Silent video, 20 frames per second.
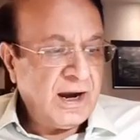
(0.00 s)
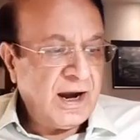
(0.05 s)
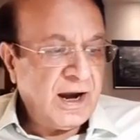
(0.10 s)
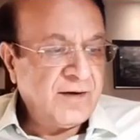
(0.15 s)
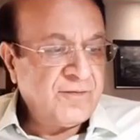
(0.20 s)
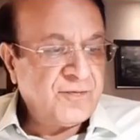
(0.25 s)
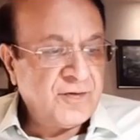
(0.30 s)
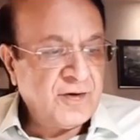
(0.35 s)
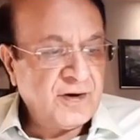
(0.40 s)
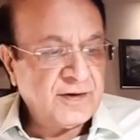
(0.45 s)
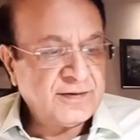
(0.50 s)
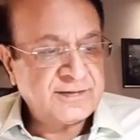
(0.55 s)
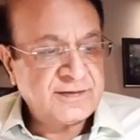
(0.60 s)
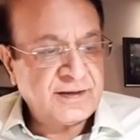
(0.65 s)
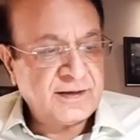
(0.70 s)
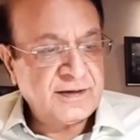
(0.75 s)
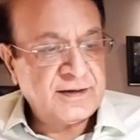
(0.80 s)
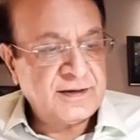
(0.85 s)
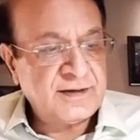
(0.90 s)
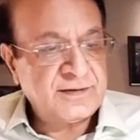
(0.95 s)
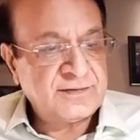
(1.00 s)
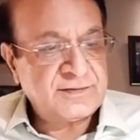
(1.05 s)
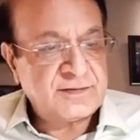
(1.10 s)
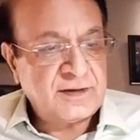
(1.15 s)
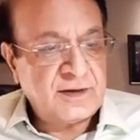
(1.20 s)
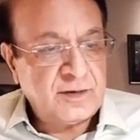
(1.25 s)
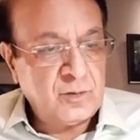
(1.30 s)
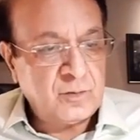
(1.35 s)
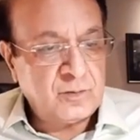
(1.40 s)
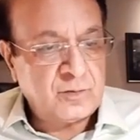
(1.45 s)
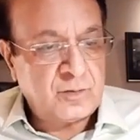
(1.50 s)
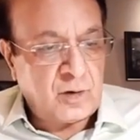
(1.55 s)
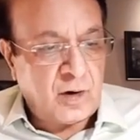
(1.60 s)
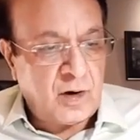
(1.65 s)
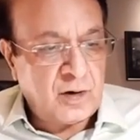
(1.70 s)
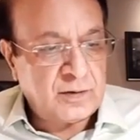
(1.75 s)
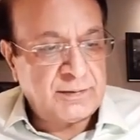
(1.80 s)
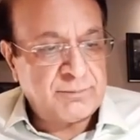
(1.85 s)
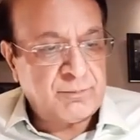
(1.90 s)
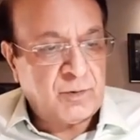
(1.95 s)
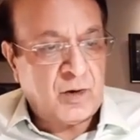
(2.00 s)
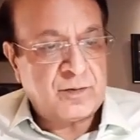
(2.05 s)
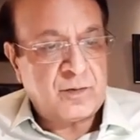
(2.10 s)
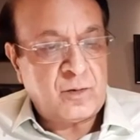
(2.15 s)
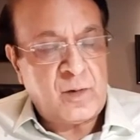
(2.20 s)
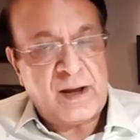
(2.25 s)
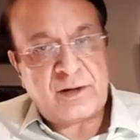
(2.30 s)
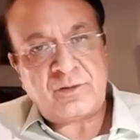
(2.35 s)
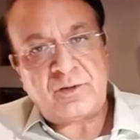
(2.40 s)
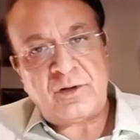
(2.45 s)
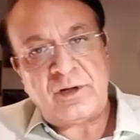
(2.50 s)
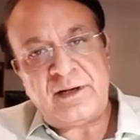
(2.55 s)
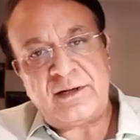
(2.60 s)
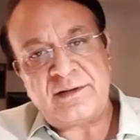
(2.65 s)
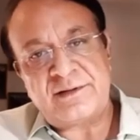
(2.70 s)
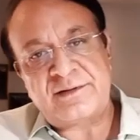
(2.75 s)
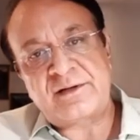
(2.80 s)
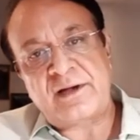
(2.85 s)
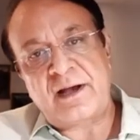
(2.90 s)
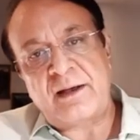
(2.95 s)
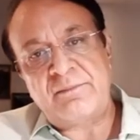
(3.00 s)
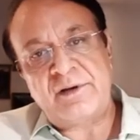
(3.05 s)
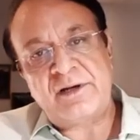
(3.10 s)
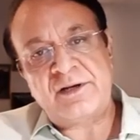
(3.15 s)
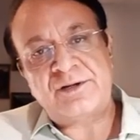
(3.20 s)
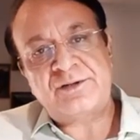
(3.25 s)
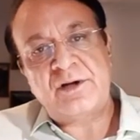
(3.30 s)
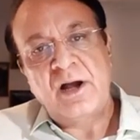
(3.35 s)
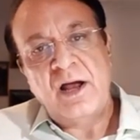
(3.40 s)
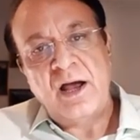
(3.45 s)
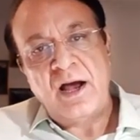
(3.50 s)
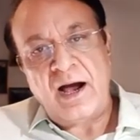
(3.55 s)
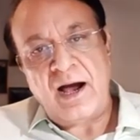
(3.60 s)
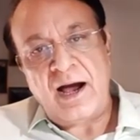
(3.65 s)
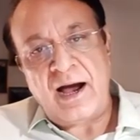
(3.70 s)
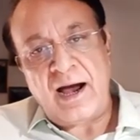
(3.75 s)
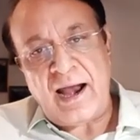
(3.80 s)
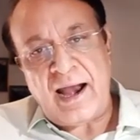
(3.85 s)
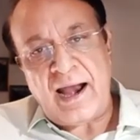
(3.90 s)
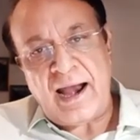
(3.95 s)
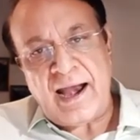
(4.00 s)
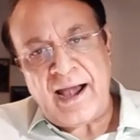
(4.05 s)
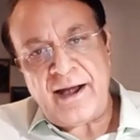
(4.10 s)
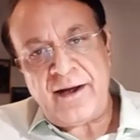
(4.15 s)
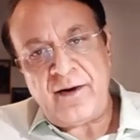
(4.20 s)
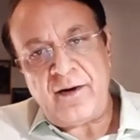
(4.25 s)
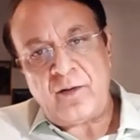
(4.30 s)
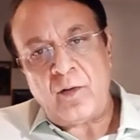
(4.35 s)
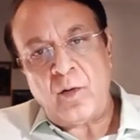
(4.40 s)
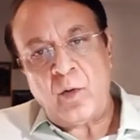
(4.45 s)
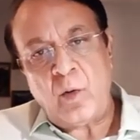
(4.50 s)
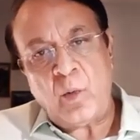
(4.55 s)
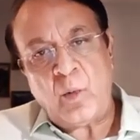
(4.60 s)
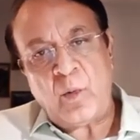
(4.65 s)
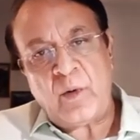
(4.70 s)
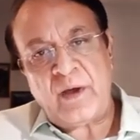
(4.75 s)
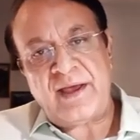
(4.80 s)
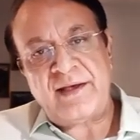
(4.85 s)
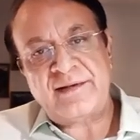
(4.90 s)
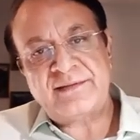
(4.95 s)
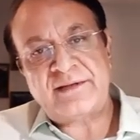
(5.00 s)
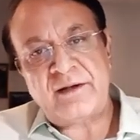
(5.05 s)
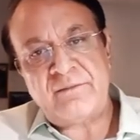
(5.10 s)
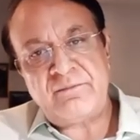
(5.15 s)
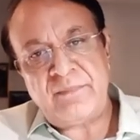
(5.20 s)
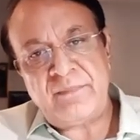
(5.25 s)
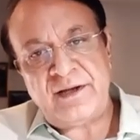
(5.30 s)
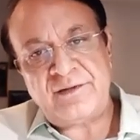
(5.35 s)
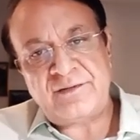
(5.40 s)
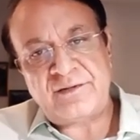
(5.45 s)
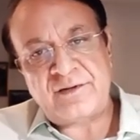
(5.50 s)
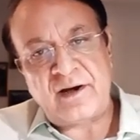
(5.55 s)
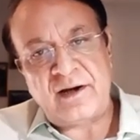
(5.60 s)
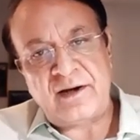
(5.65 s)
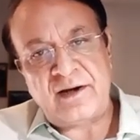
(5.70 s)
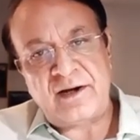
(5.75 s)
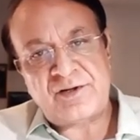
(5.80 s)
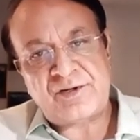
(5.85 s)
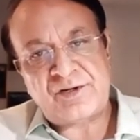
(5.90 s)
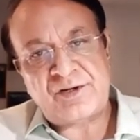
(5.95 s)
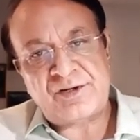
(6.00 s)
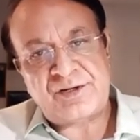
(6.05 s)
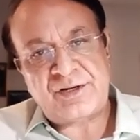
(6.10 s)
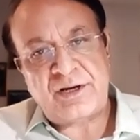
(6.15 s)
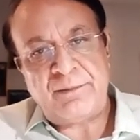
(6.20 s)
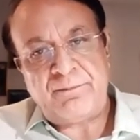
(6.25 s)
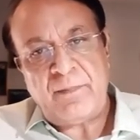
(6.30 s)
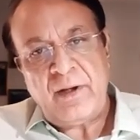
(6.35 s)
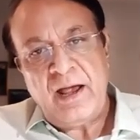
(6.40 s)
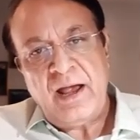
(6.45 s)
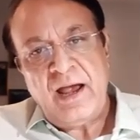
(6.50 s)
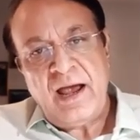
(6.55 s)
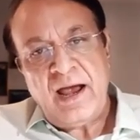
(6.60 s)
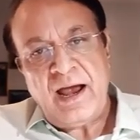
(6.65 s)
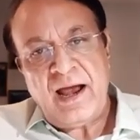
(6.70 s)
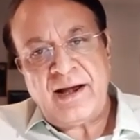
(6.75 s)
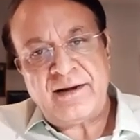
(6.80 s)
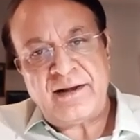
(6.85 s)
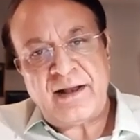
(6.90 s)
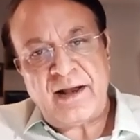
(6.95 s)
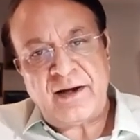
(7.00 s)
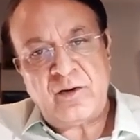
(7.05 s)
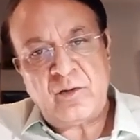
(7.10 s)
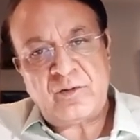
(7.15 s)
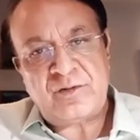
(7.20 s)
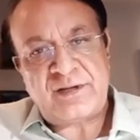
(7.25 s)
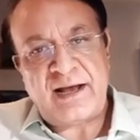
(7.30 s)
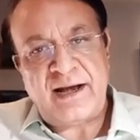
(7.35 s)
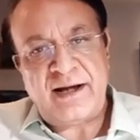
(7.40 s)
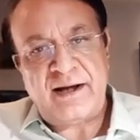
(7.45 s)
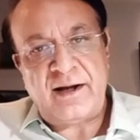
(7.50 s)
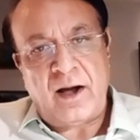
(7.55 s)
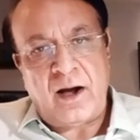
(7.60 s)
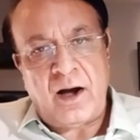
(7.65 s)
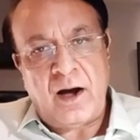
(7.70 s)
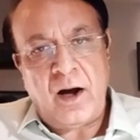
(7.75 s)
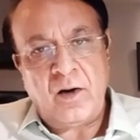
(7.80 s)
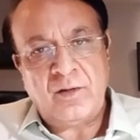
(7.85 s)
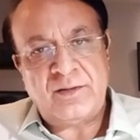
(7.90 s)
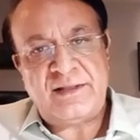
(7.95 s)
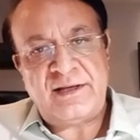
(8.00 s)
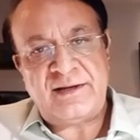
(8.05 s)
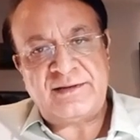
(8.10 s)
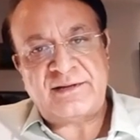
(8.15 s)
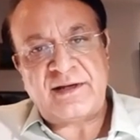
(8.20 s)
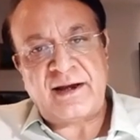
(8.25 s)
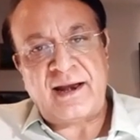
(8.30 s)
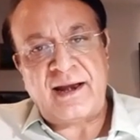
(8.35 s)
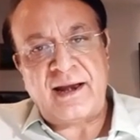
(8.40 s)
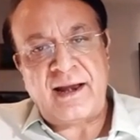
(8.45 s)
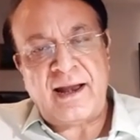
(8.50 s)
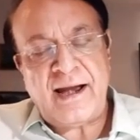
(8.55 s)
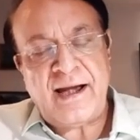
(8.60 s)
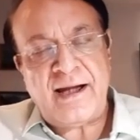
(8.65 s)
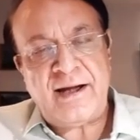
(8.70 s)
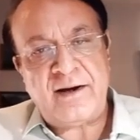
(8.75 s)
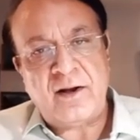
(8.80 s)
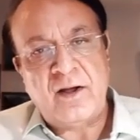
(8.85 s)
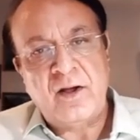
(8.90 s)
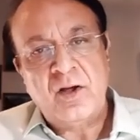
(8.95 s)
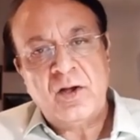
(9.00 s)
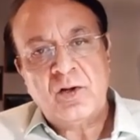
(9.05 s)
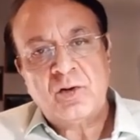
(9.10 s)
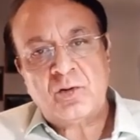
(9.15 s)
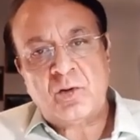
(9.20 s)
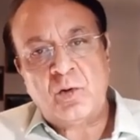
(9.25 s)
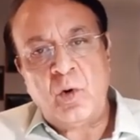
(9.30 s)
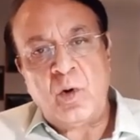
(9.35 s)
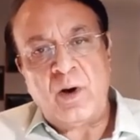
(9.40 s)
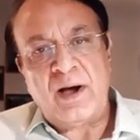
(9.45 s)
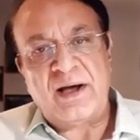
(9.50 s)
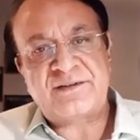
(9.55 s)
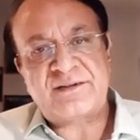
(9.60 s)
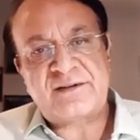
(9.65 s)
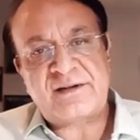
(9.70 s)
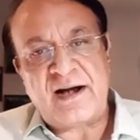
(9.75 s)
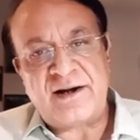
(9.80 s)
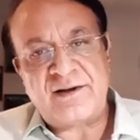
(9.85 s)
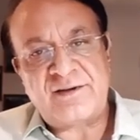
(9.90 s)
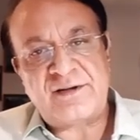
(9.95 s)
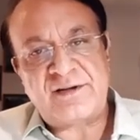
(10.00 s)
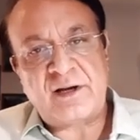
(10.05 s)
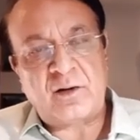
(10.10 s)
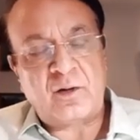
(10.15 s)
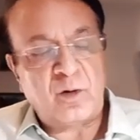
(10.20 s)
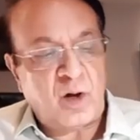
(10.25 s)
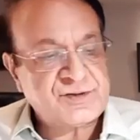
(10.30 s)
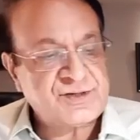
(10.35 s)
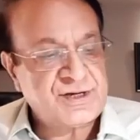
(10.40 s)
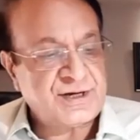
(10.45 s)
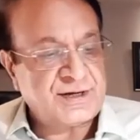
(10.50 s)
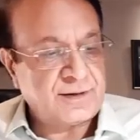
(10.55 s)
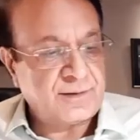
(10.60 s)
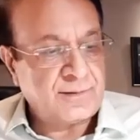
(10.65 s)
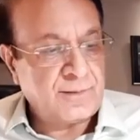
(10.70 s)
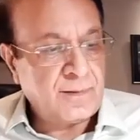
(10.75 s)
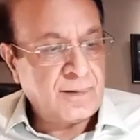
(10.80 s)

And first thing is, you talked about, you actually established and ways and means relationship, and then you said how these are aligned to a strategic logic.